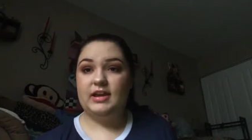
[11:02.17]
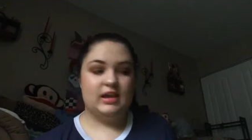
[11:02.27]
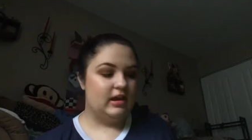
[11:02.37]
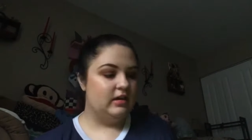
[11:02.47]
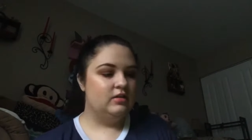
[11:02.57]

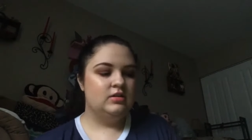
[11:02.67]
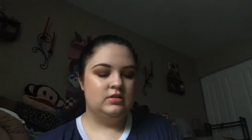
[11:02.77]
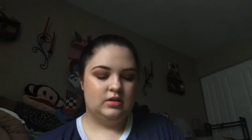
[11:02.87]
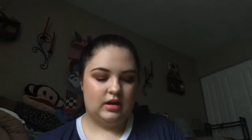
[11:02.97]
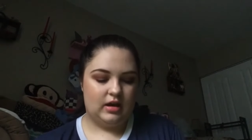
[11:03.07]
liking.
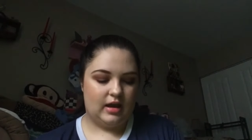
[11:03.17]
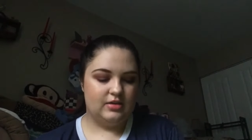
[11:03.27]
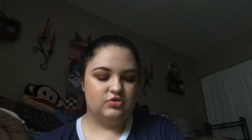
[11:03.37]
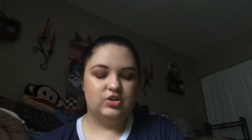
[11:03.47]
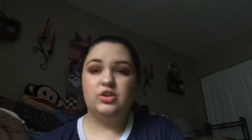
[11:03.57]
I
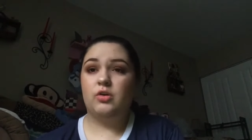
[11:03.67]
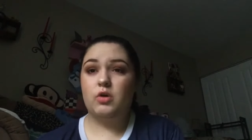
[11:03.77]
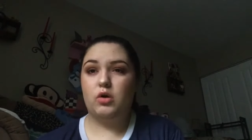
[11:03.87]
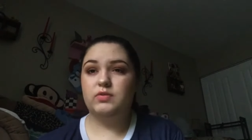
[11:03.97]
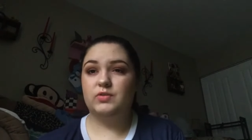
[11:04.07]
usually
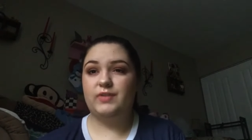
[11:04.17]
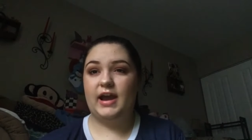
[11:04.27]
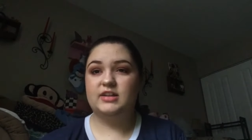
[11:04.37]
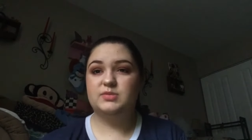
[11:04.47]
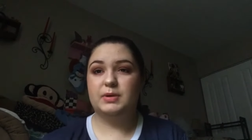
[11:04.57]
don't go for
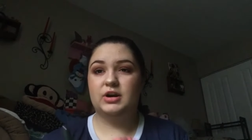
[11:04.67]
reds,